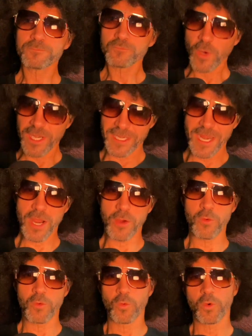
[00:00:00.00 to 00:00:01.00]
Right now,
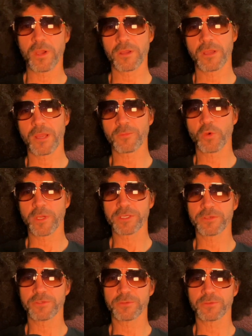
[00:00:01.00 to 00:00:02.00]
what I'm going
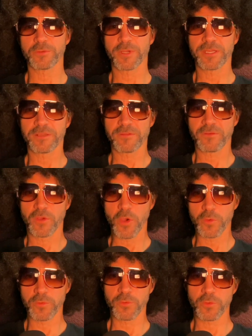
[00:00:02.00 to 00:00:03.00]
to do is
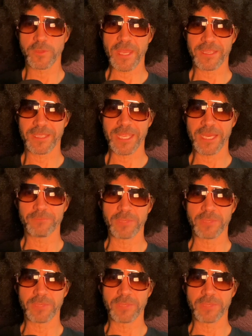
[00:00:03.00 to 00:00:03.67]
go through that game,